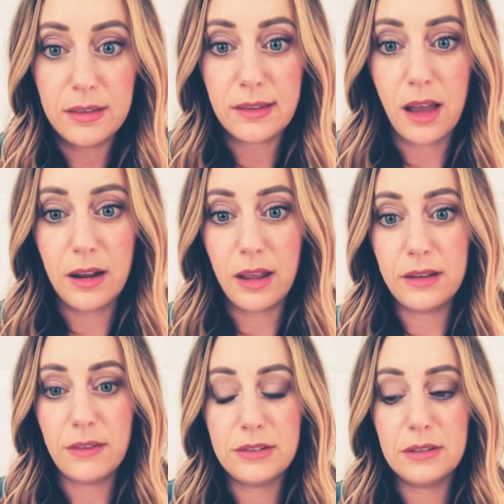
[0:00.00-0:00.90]
Scott and I
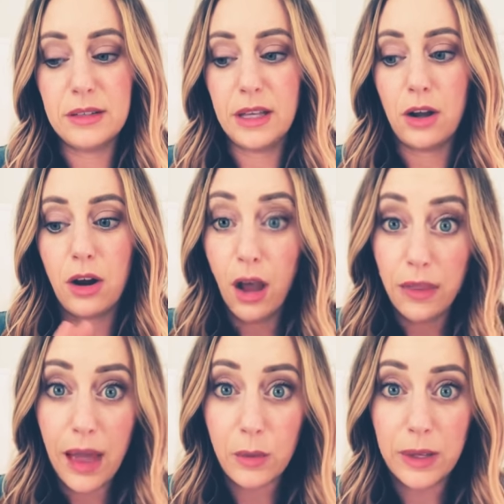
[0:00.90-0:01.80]
definitely are on
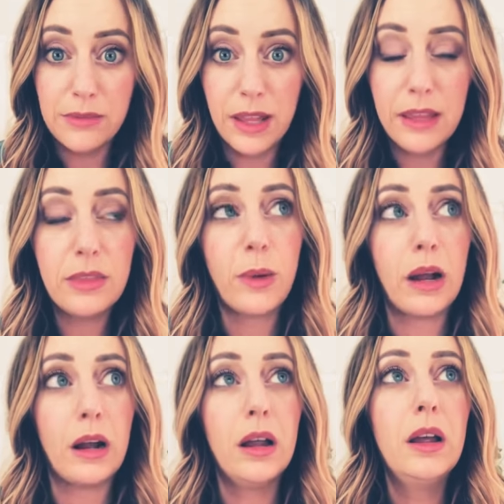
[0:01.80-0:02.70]
that wavelength
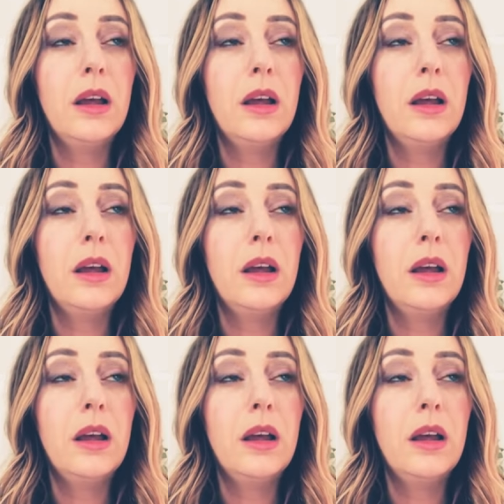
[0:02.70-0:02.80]
where